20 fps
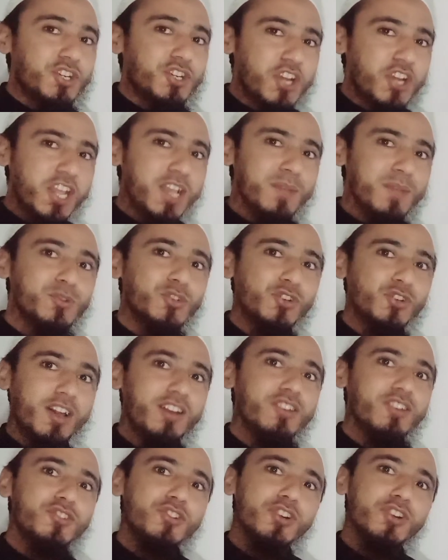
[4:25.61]
deep
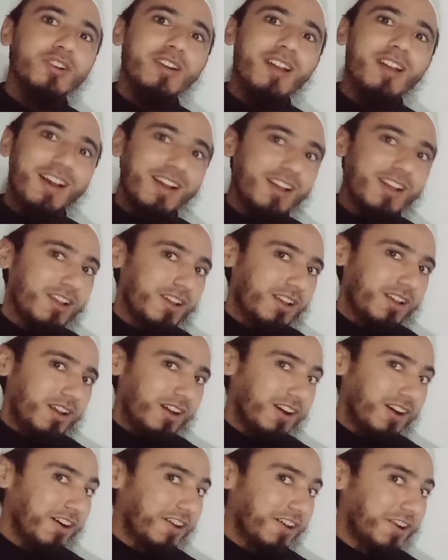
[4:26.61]

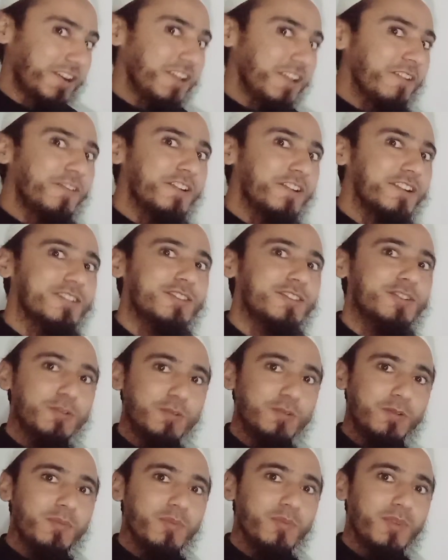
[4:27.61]
structure uh, refers
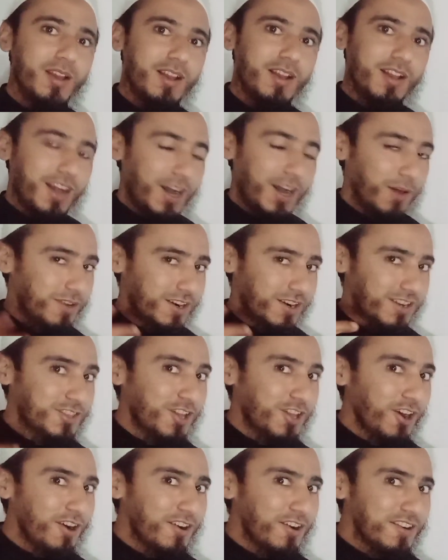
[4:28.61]
to our
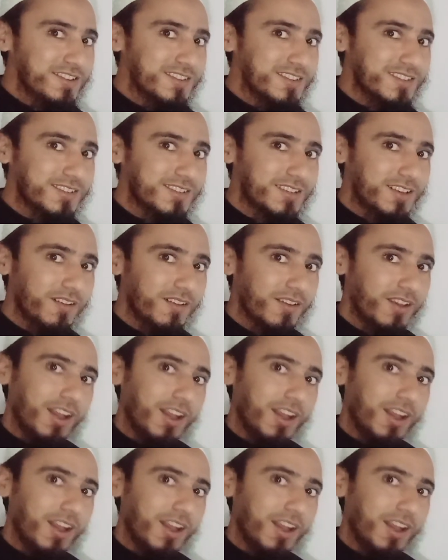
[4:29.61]
thoughts,